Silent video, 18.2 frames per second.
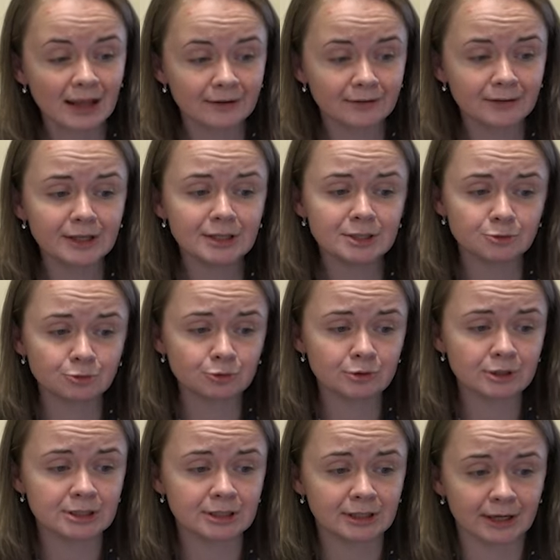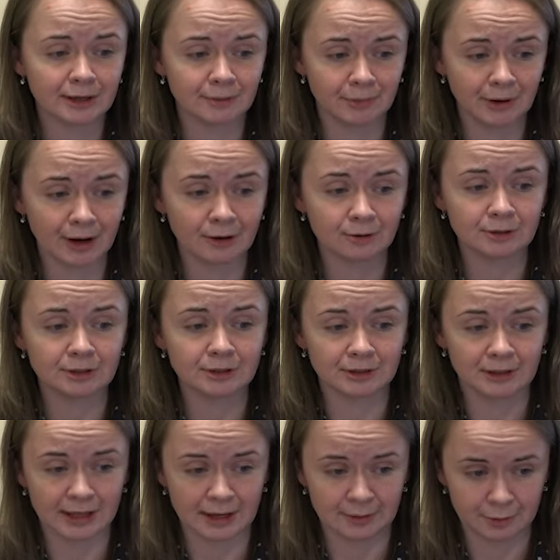This was
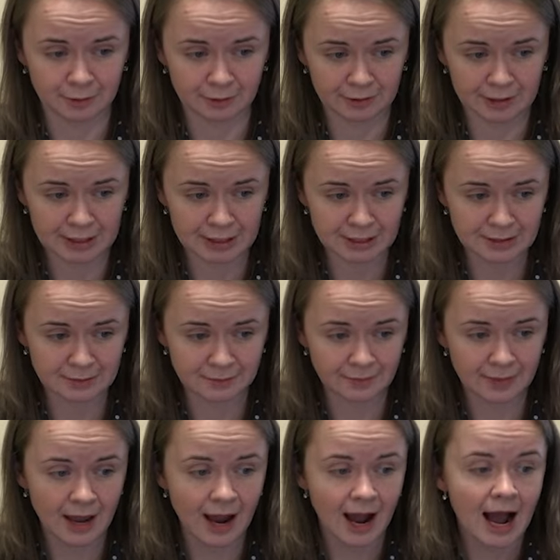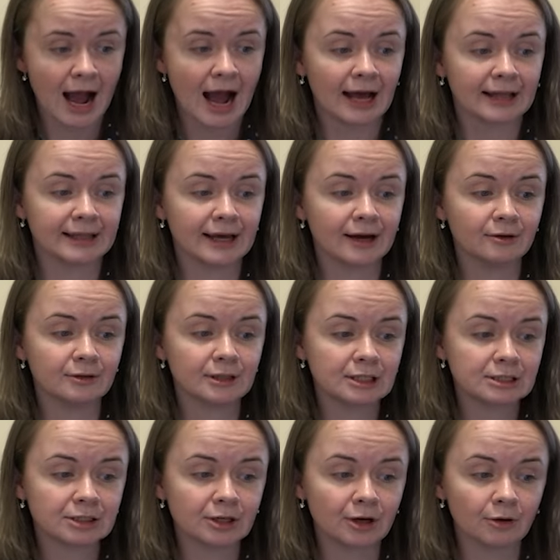about libraries. Now
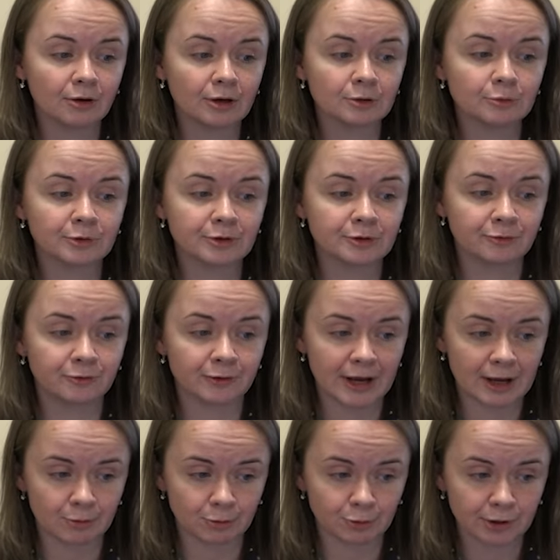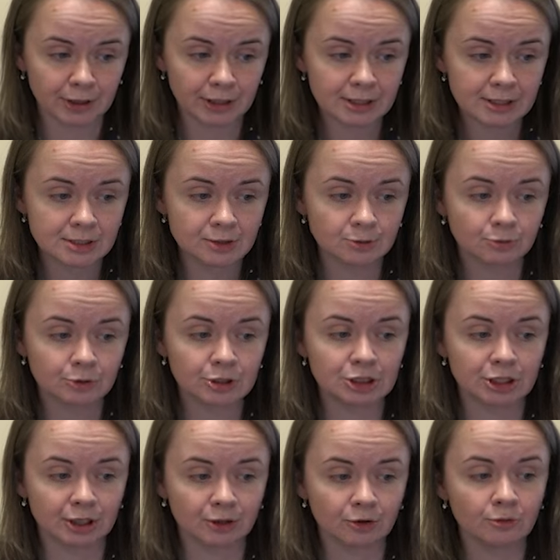let's go on with frameworks,
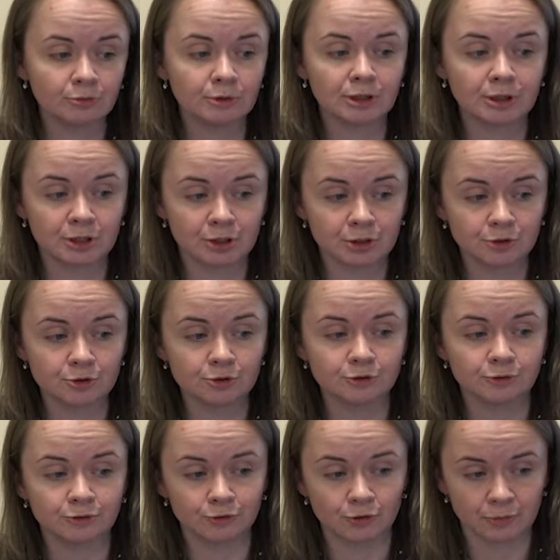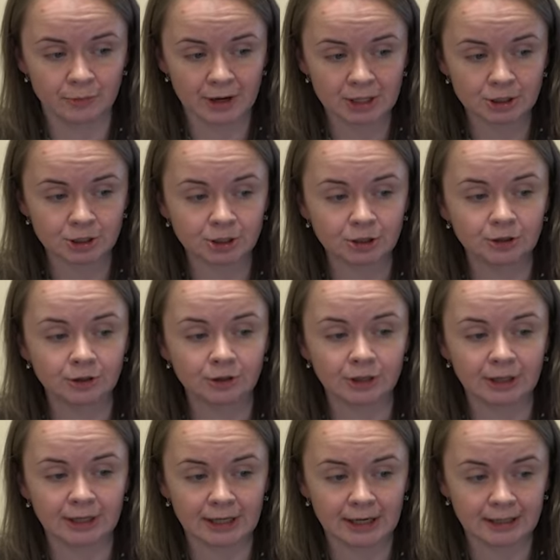which are normally used for machine
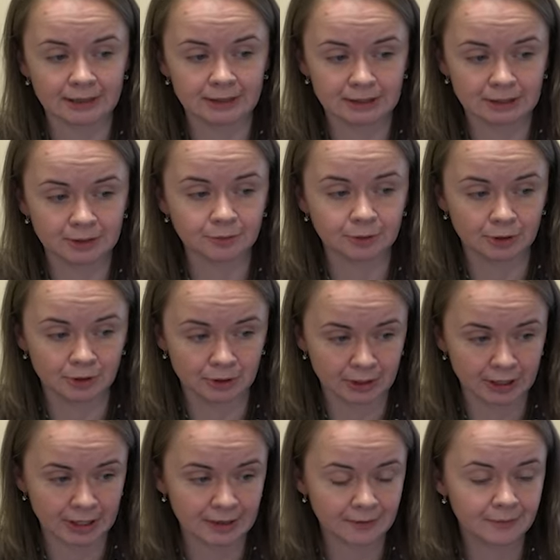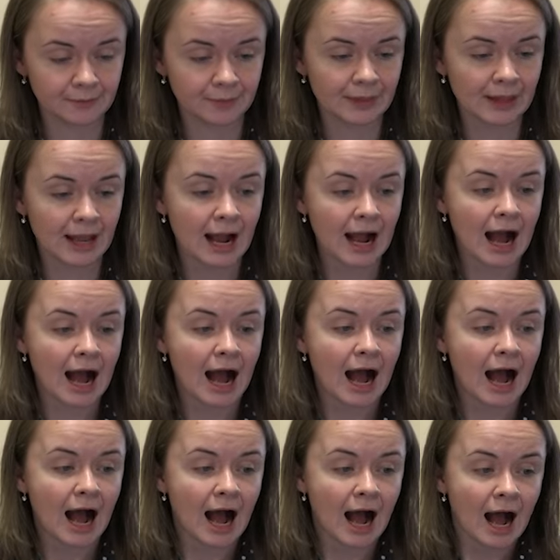learning and deep learning.
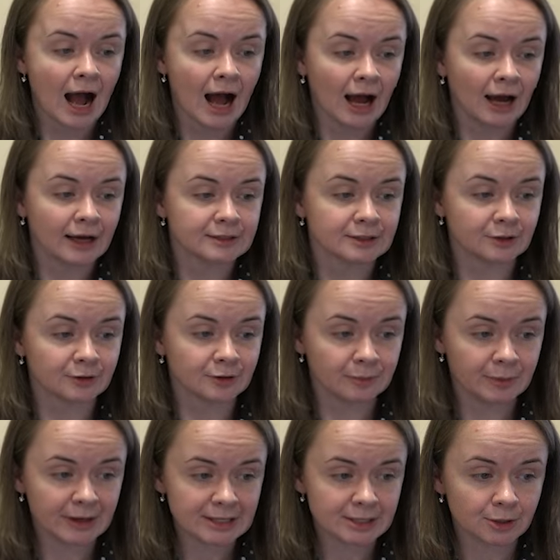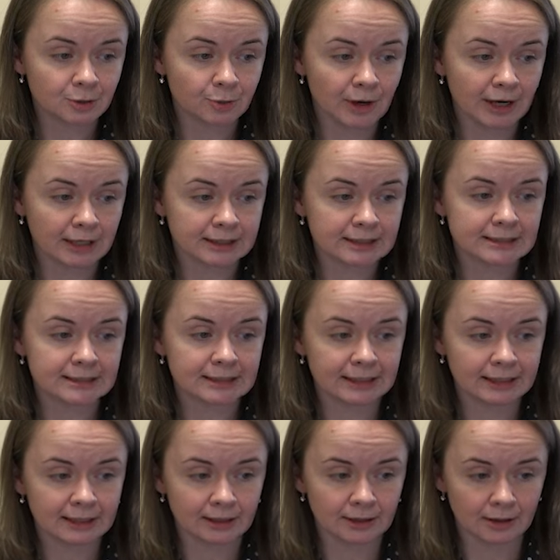So the basic one is
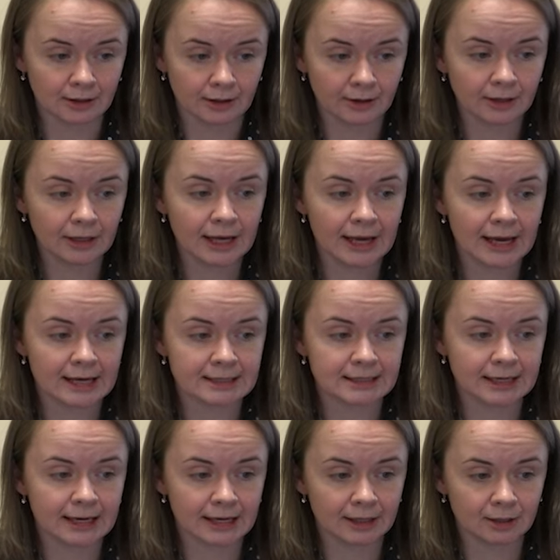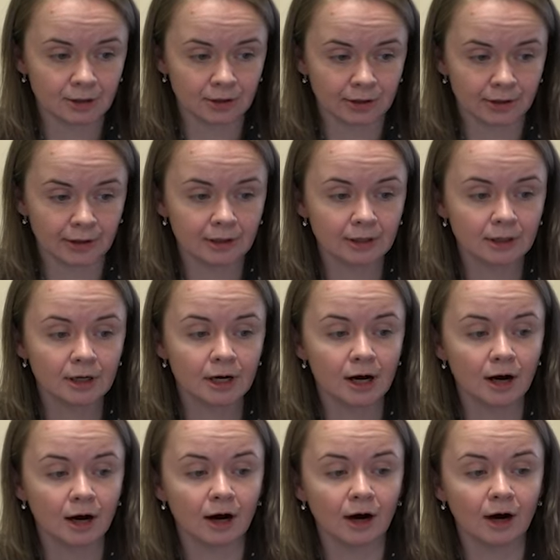scikit-learn, sklearn,
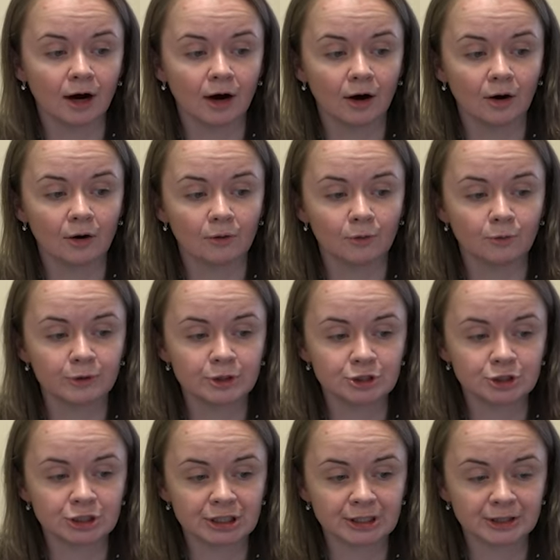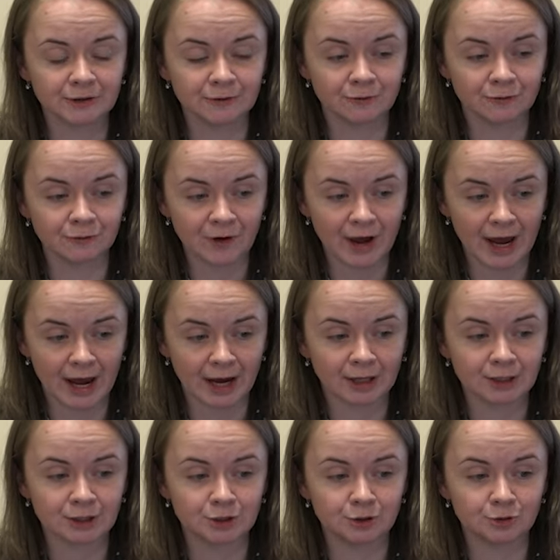which in
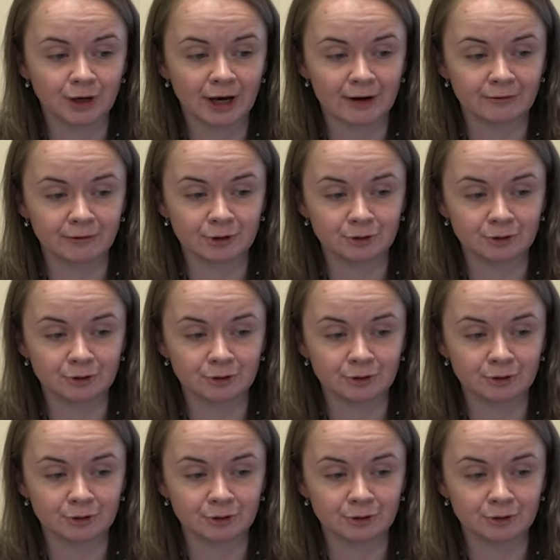fact you have